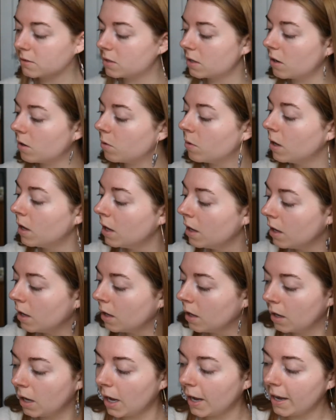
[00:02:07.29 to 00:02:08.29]
So
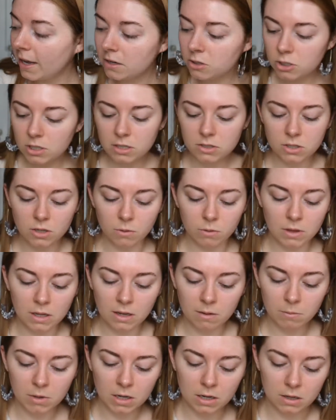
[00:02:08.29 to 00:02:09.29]
I actually don't think
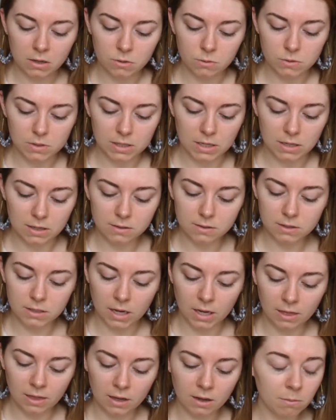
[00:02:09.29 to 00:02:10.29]
I'm going to use this.
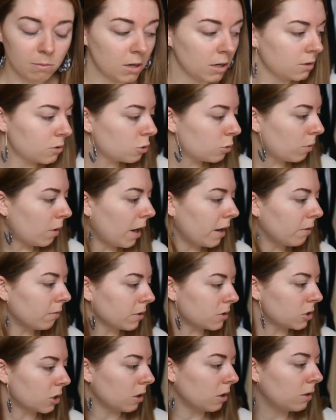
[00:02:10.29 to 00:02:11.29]
I think I'm going to try to
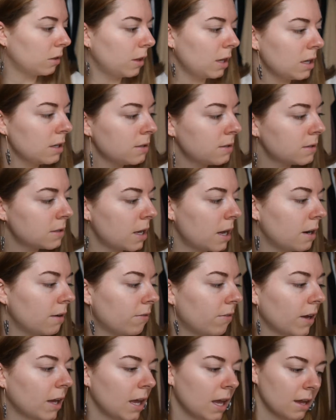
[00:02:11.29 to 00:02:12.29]
return this, and
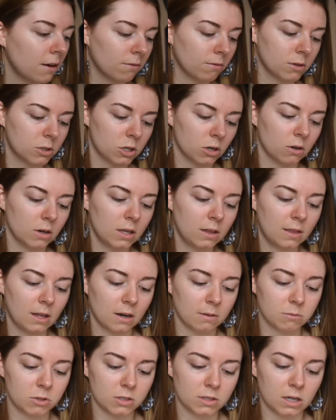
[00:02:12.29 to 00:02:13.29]
if I can't return it, then
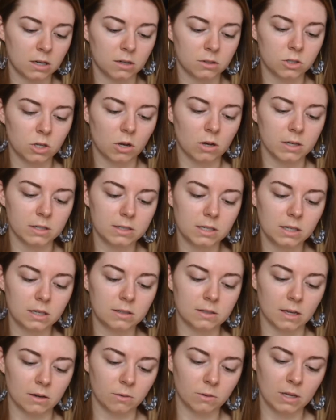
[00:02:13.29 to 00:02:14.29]
I'm just going to toss it
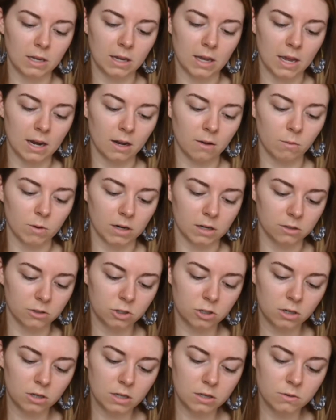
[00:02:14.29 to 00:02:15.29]
because I don't think anyone else
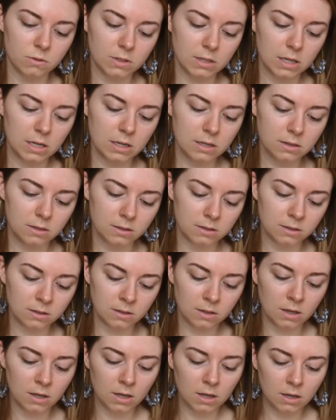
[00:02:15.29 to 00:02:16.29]
should use this.
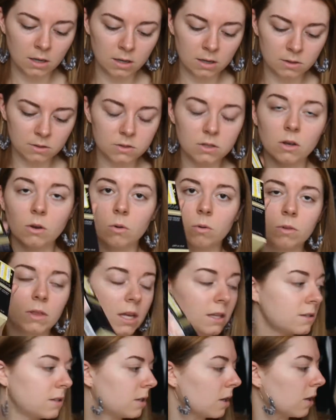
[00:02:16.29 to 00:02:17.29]
So
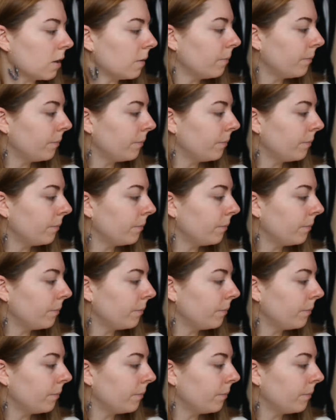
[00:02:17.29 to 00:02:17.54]
that's done.